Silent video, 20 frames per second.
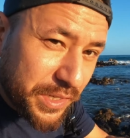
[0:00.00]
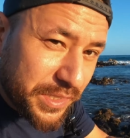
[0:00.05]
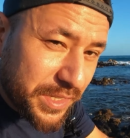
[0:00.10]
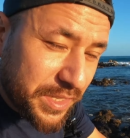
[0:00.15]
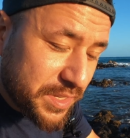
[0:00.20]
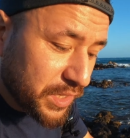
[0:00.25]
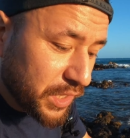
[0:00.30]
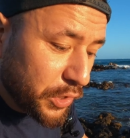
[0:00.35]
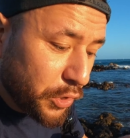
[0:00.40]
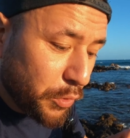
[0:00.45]
because
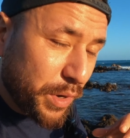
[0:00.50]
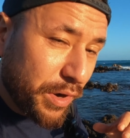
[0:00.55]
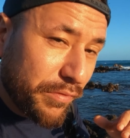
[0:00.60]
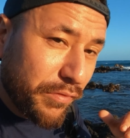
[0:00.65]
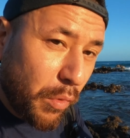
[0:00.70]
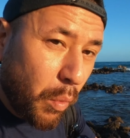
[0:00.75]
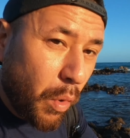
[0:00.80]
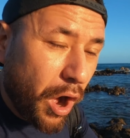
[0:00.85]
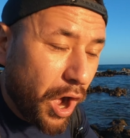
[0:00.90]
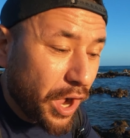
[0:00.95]
it's a little bit
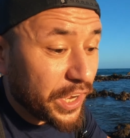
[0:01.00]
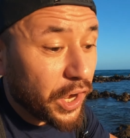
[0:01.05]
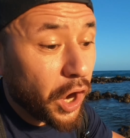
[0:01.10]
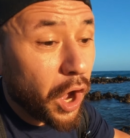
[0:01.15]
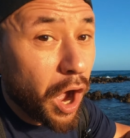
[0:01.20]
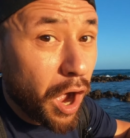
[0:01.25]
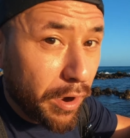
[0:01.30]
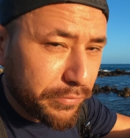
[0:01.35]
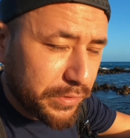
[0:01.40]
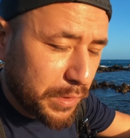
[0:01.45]
of a walk and
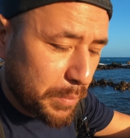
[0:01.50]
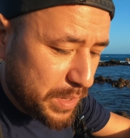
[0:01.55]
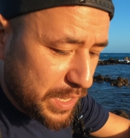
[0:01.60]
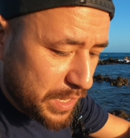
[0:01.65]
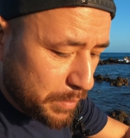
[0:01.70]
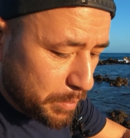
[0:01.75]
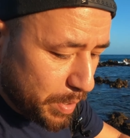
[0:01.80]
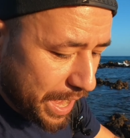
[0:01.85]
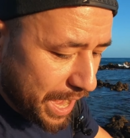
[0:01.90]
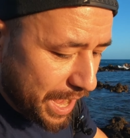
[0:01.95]
off the
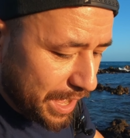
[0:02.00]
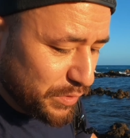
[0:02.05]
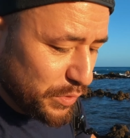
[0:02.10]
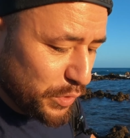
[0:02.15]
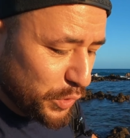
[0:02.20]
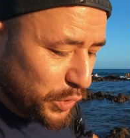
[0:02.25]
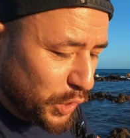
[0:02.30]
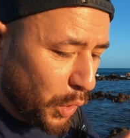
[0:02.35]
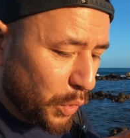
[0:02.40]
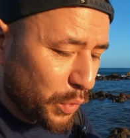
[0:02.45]
beaten path,
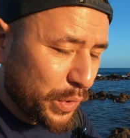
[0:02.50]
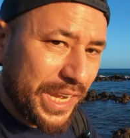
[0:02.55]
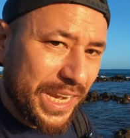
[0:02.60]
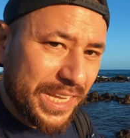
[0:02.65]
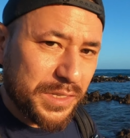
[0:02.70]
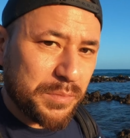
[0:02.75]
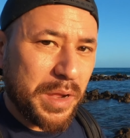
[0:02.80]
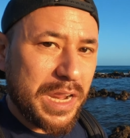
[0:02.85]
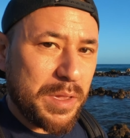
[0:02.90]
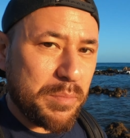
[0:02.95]
you don't get
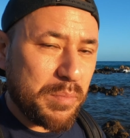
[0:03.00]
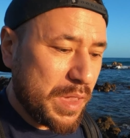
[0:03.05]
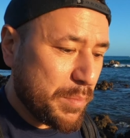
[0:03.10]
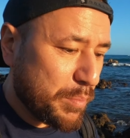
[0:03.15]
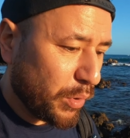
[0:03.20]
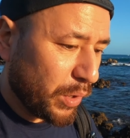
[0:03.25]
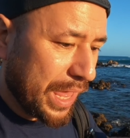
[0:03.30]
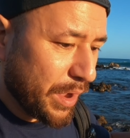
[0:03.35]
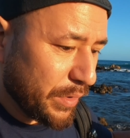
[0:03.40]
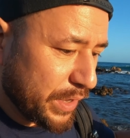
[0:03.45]
as many
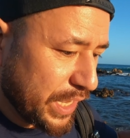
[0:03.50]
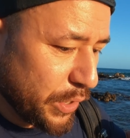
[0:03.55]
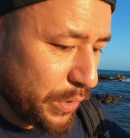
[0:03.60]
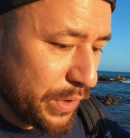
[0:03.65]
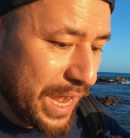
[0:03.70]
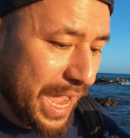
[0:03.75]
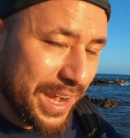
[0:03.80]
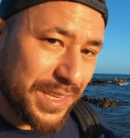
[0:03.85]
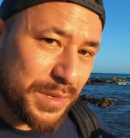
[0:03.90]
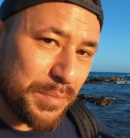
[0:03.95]
people out here,
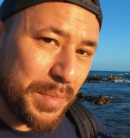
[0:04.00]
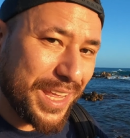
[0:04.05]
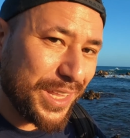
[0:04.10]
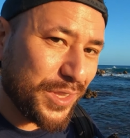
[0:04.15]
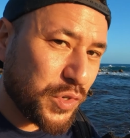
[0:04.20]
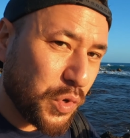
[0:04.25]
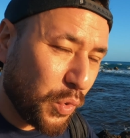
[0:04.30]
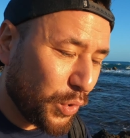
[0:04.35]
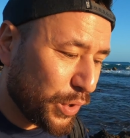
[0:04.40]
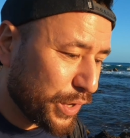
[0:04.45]
not as
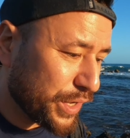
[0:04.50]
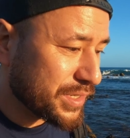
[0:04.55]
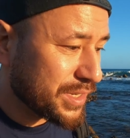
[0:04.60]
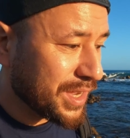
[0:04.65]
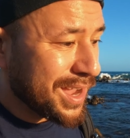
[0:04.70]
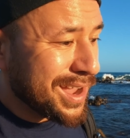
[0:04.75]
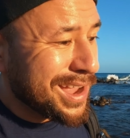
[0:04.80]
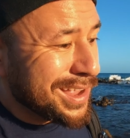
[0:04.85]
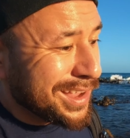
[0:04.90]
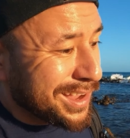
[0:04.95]
many
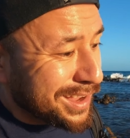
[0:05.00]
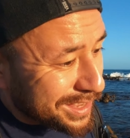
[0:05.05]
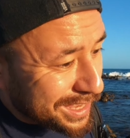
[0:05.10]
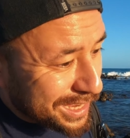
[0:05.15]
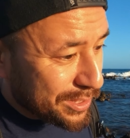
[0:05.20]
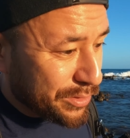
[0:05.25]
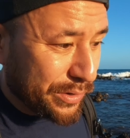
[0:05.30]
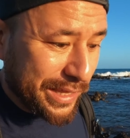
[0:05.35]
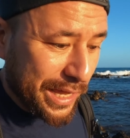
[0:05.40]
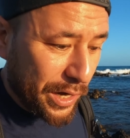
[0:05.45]
tourists.
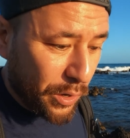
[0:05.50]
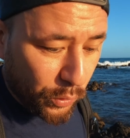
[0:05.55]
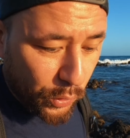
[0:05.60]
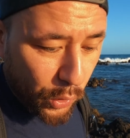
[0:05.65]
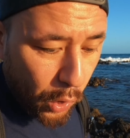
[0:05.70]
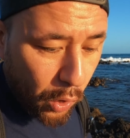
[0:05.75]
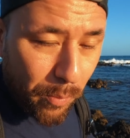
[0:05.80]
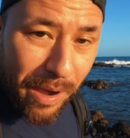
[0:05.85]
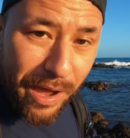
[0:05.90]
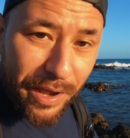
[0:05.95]
Either they don't
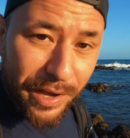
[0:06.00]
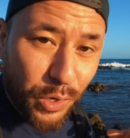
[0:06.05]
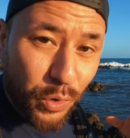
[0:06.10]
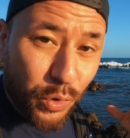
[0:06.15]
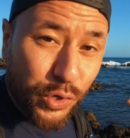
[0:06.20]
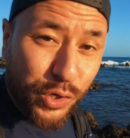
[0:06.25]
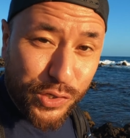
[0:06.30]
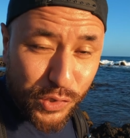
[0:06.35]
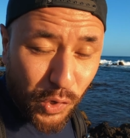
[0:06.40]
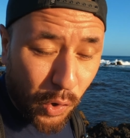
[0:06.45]
know about it
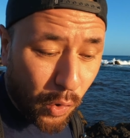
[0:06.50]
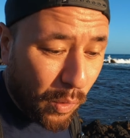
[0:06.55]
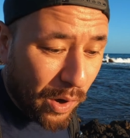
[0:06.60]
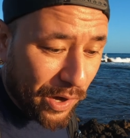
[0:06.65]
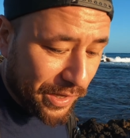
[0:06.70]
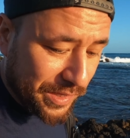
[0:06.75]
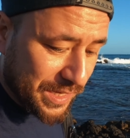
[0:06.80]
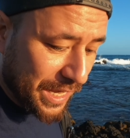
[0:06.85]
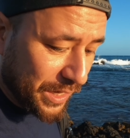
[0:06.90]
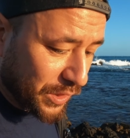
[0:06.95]
or just don't
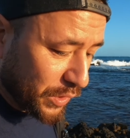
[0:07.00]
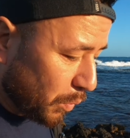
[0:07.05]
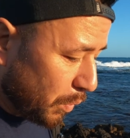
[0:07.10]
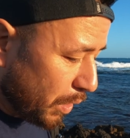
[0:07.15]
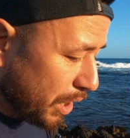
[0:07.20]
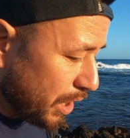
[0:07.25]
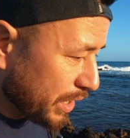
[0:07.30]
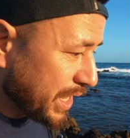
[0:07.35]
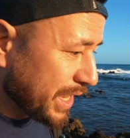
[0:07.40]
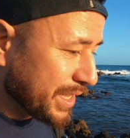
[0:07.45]
want to take the
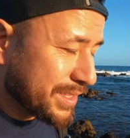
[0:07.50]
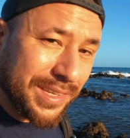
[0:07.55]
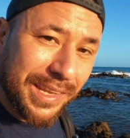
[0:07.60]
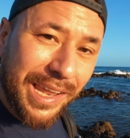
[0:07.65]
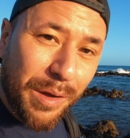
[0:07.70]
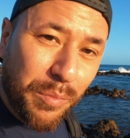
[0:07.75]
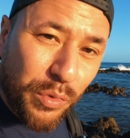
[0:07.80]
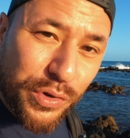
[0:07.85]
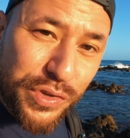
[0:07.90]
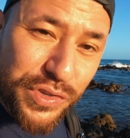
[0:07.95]
walk. It's a
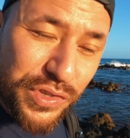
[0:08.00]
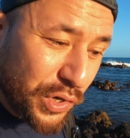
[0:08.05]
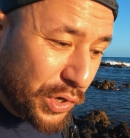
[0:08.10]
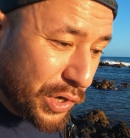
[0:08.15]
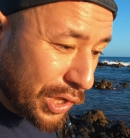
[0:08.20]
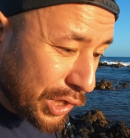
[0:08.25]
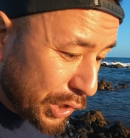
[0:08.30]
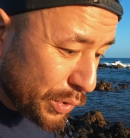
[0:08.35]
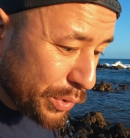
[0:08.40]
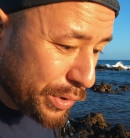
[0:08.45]
lot more
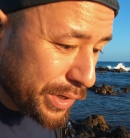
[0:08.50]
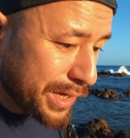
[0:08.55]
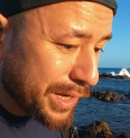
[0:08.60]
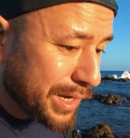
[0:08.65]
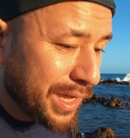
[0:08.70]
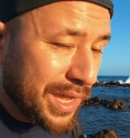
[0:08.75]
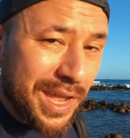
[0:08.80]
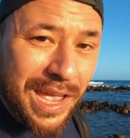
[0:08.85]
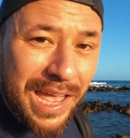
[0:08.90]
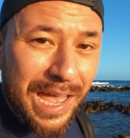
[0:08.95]

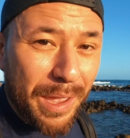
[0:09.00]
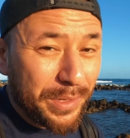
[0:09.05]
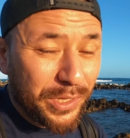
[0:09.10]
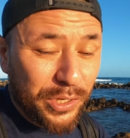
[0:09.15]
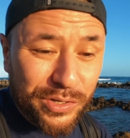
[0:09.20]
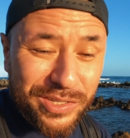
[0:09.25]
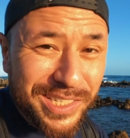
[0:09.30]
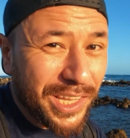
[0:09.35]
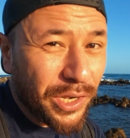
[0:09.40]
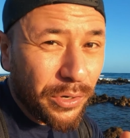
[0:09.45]
secluded. I mean,
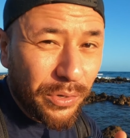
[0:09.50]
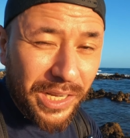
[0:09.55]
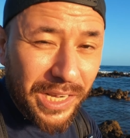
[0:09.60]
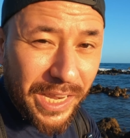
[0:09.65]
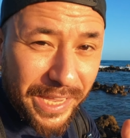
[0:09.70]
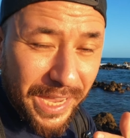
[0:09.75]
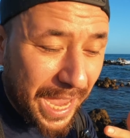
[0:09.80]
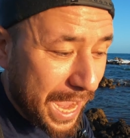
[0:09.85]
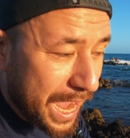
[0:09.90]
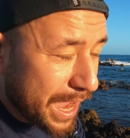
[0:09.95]
there's literally
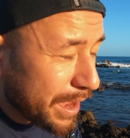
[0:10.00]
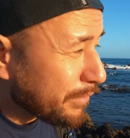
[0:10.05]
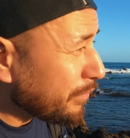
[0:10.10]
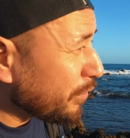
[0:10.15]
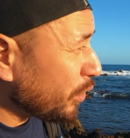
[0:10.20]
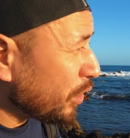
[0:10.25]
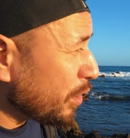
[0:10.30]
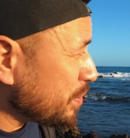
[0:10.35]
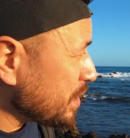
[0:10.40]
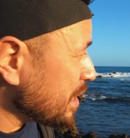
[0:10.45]
like a
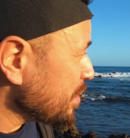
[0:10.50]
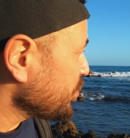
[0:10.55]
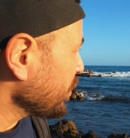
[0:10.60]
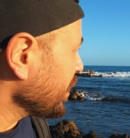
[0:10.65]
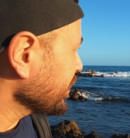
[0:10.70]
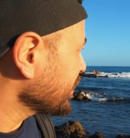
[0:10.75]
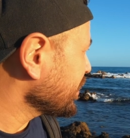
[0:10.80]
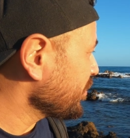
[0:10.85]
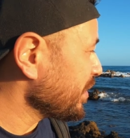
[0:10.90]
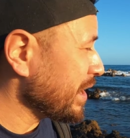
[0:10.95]
handful of
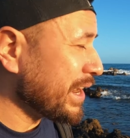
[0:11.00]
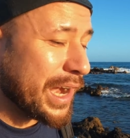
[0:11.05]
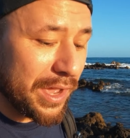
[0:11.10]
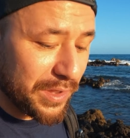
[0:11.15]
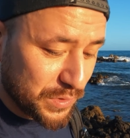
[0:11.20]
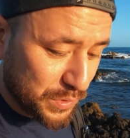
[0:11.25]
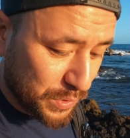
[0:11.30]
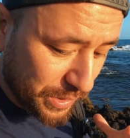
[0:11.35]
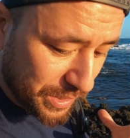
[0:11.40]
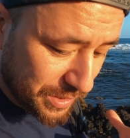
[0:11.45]
people out there right
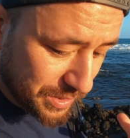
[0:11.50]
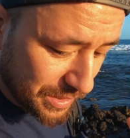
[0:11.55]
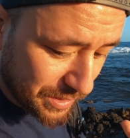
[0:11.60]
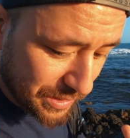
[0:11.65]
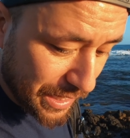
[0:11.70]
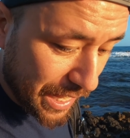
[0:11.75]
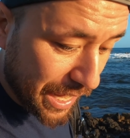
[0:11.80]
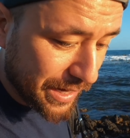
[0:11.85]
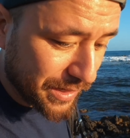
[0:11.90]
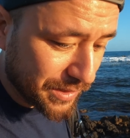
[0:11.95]
now, so this
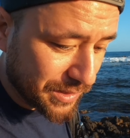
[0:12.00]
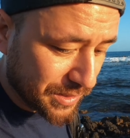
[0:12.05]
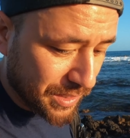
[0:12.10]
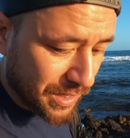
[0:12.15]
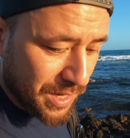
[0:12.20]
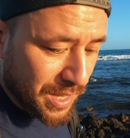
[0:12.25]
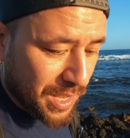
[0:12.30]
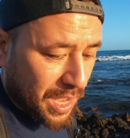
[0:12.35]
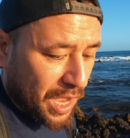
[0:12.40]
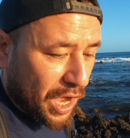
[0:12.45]
is nice.
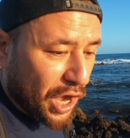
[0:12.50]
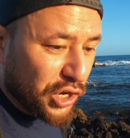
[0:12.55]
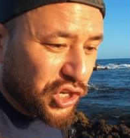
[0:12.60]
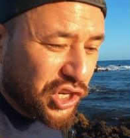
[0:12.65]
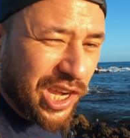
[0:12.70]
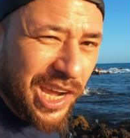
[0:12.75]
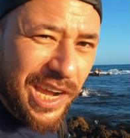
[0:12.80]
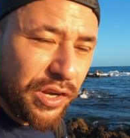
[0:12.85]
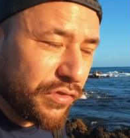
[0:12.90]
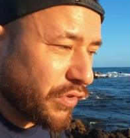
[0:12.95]
A
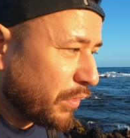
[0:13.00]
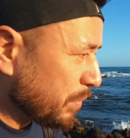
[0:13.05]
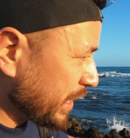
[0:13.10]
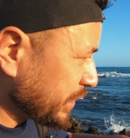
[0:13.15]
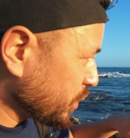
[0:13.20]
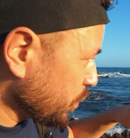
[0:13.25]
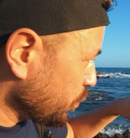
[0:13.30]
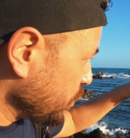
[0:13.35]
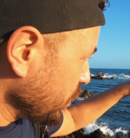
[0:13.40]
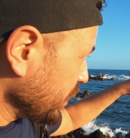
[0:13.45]
change from
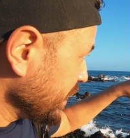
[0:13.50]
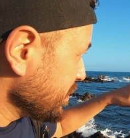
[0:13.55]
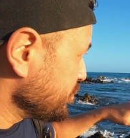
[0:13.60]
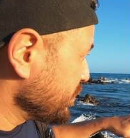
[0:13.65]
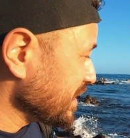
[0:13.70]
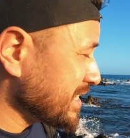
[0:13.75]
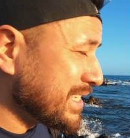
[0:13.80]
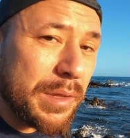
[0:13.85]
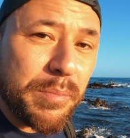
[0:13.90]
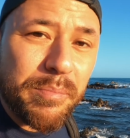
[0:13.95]
like the really
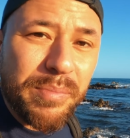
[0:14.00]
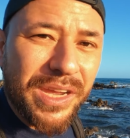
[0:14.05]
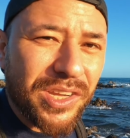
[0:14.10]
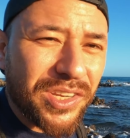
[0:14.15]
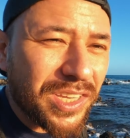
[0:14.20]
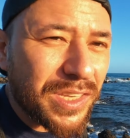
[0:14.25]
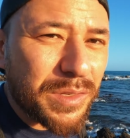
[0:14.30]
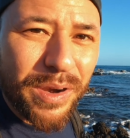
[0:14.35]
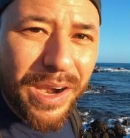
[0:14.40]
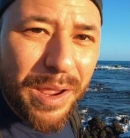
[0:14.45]
busy
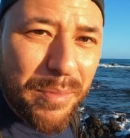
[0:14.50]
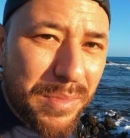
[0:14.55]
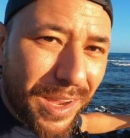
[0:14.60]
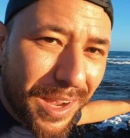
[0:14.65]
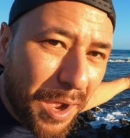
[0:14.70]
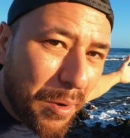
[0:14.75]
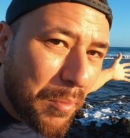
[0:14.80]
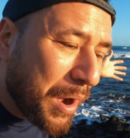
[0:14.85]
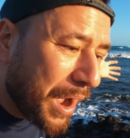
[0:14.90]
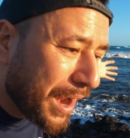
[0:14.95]
beaches. But I
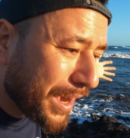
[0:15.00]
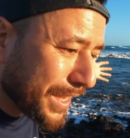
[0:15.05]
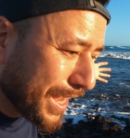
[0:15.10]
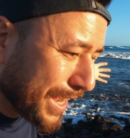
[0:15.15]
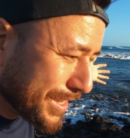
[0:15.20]
mean, come on